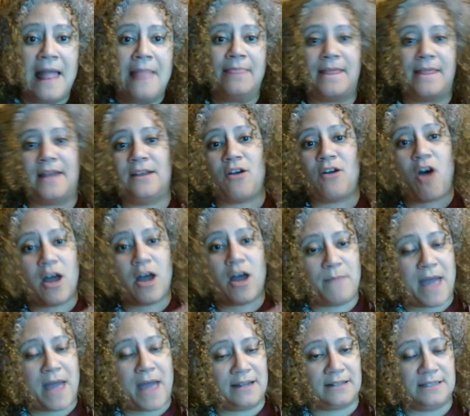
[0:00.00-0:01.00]
that it
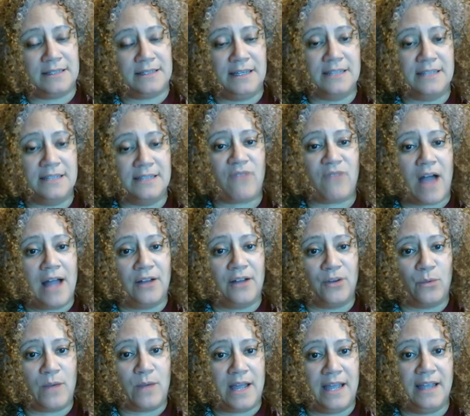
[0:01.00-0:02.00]
automatically gets filed
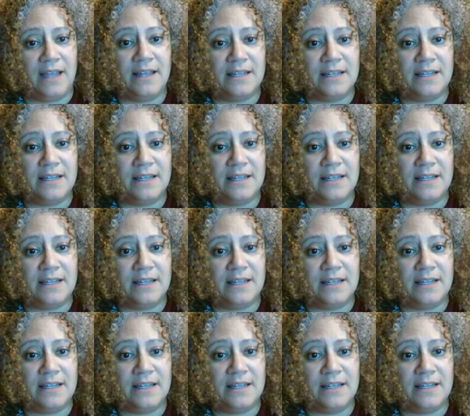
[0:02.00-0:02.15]
away